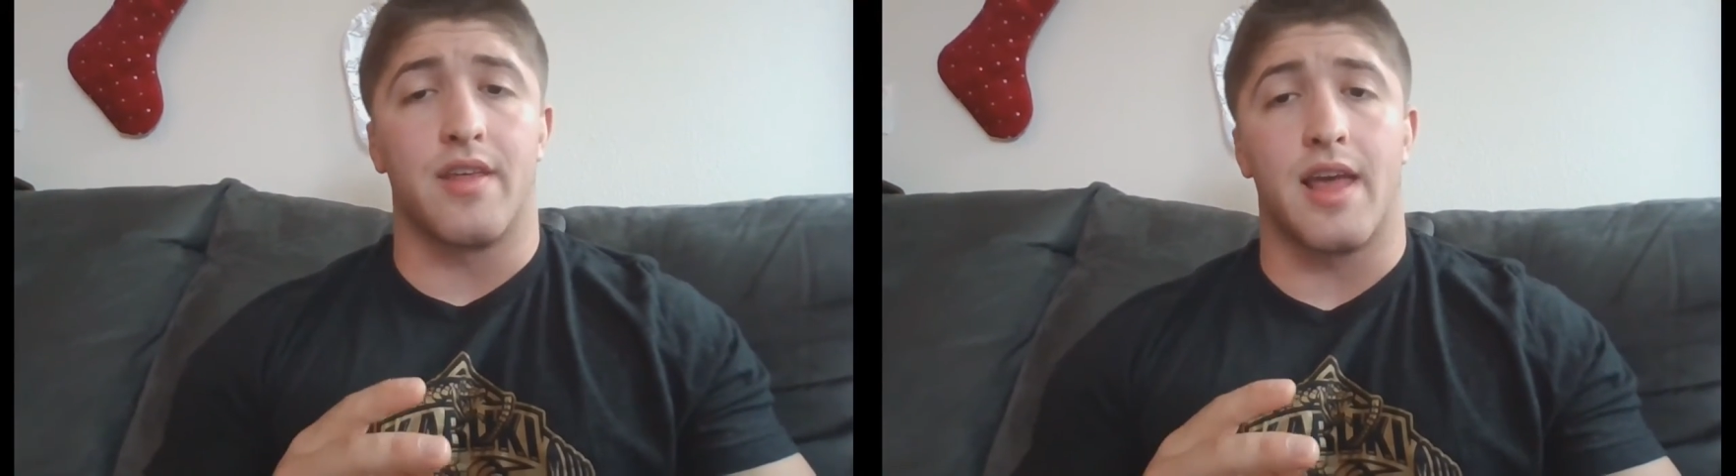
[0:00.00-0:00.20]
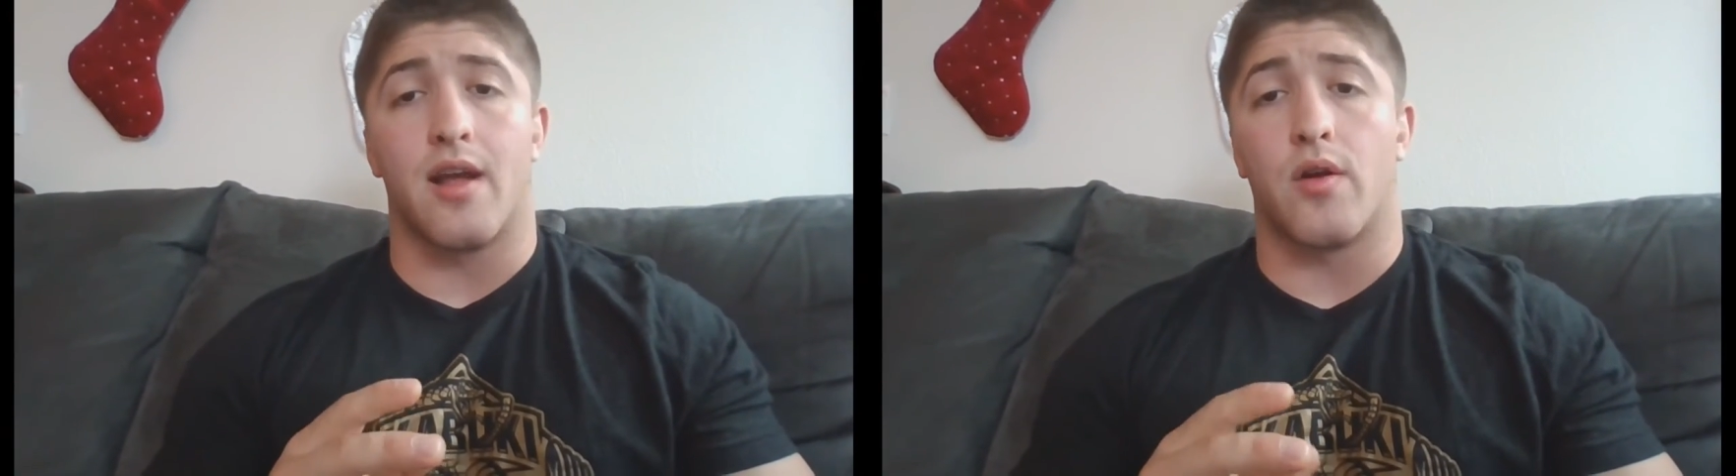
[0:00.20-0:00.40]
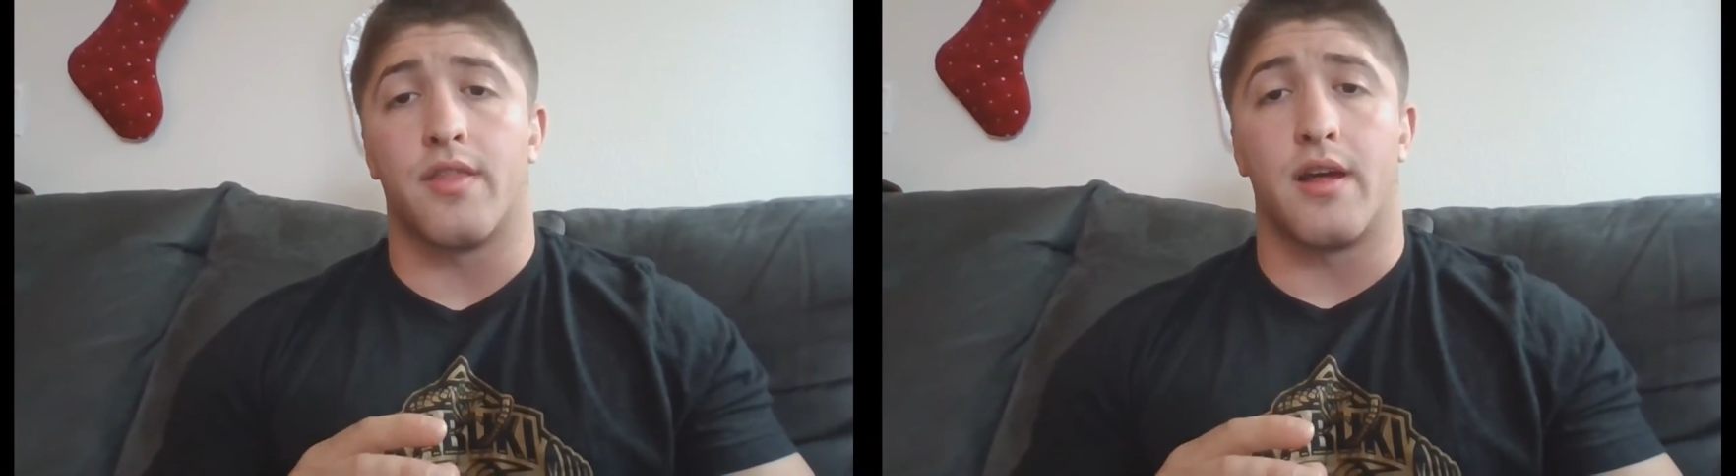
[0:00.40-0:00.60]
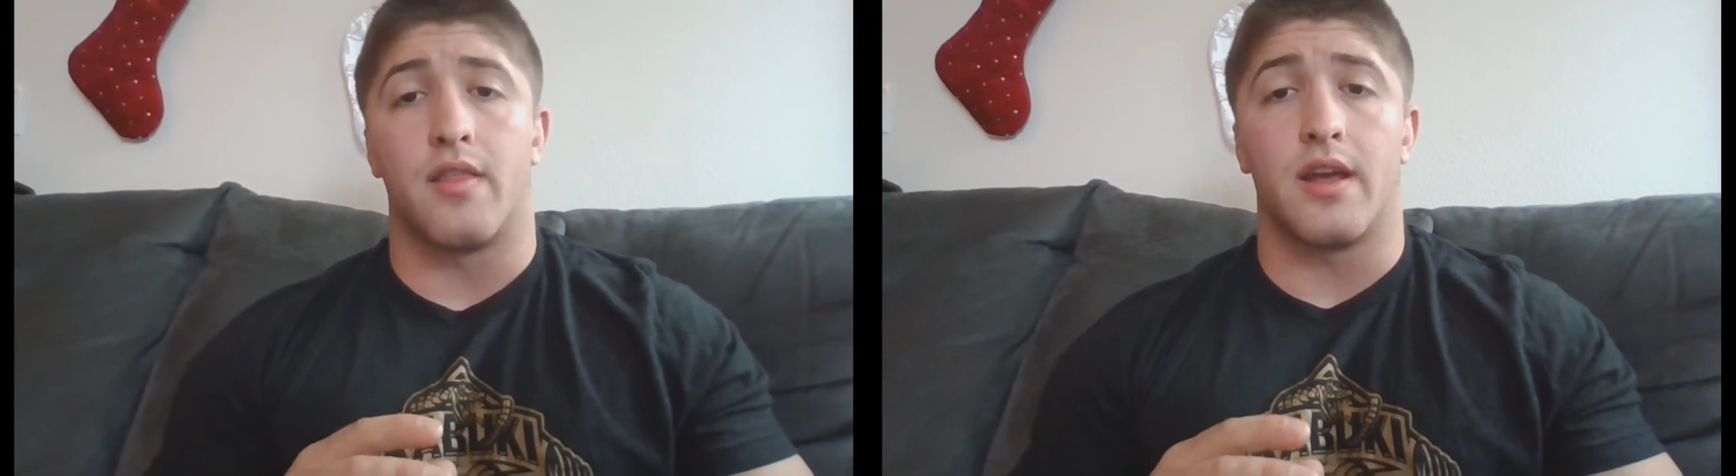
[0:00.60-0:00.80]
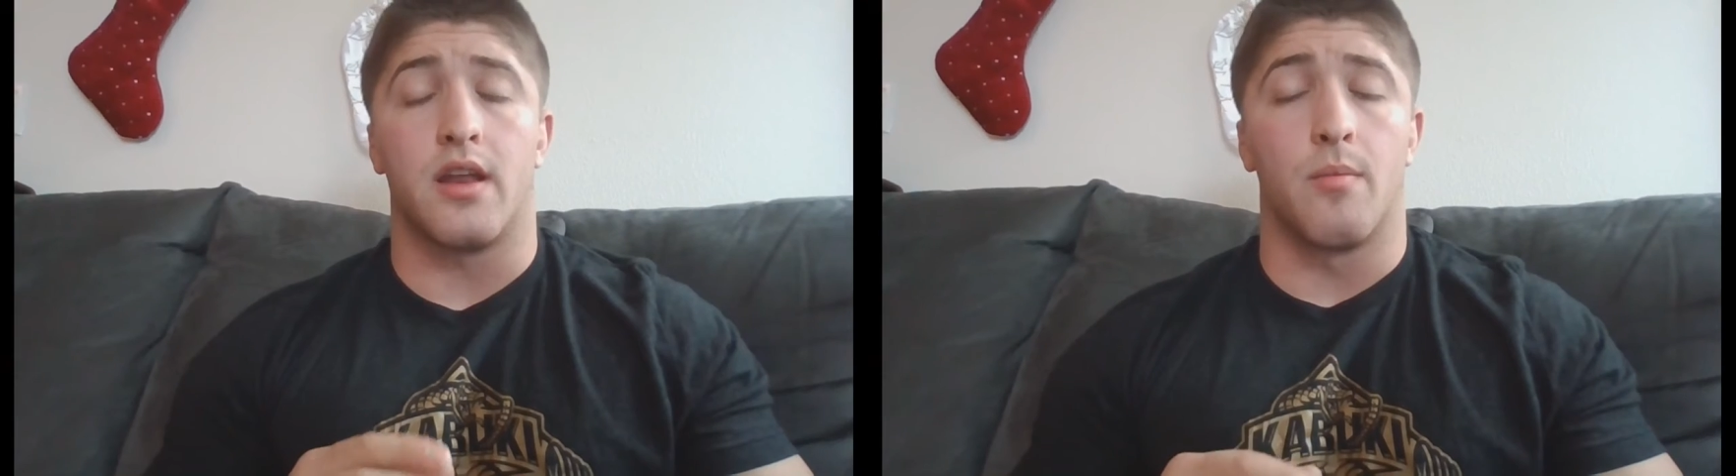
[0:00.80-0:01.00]
the area that I'd
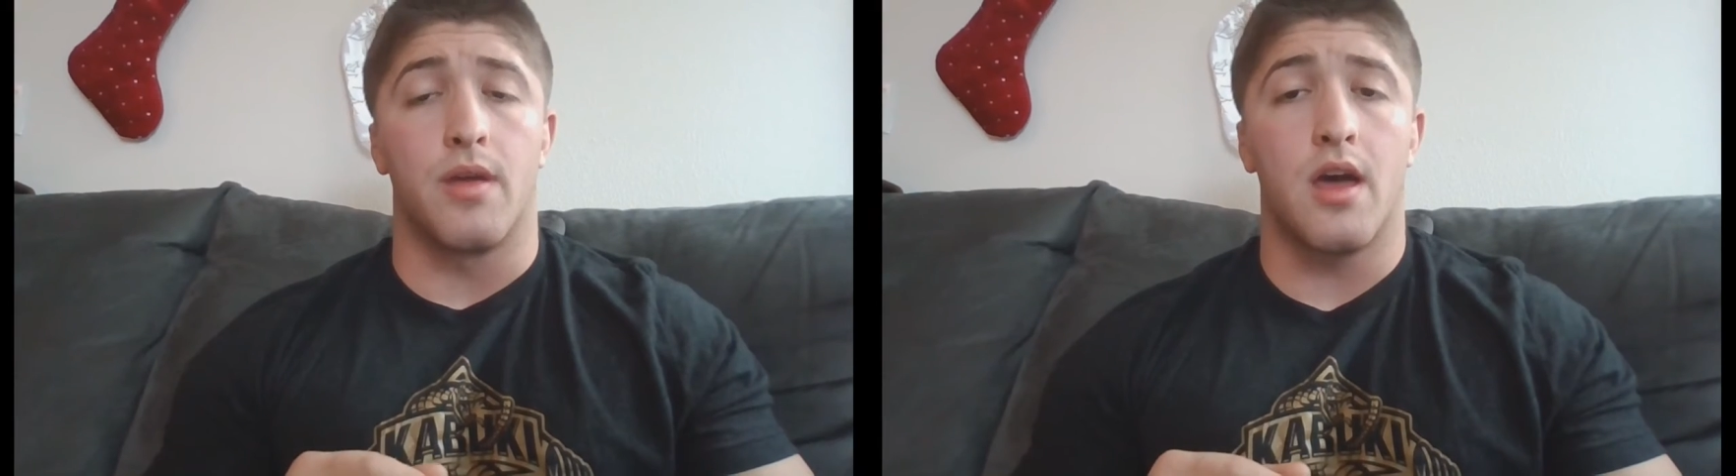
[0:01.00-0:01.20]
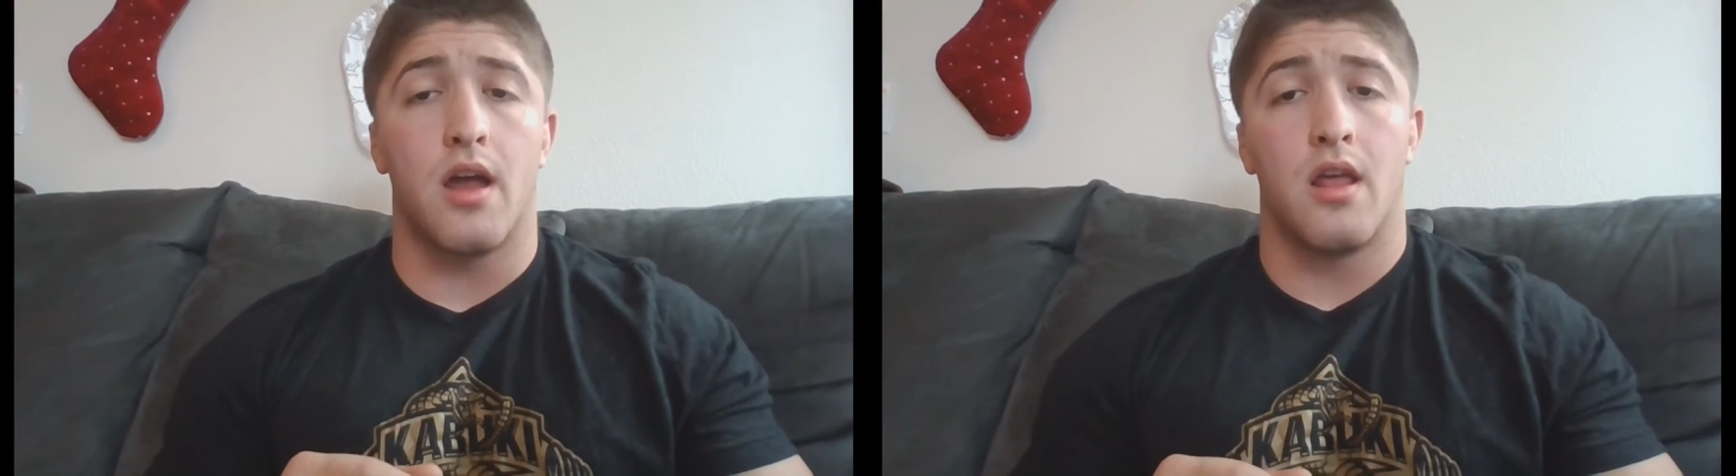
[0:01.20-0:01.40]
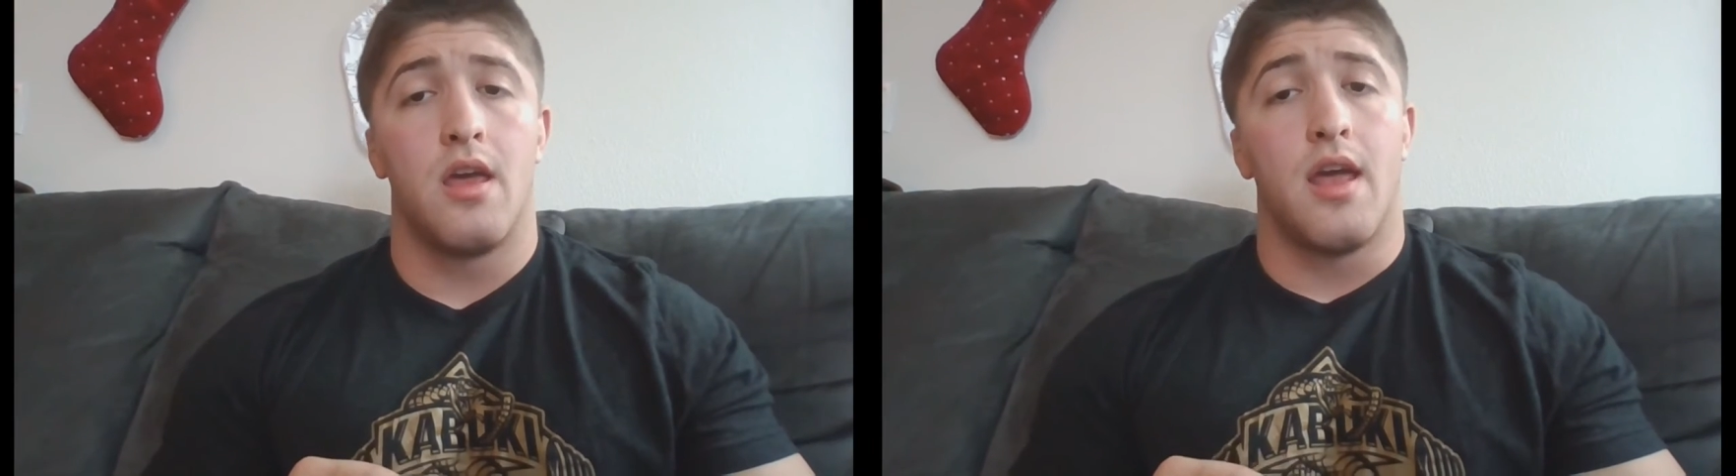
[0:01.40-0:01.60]
like you to be at.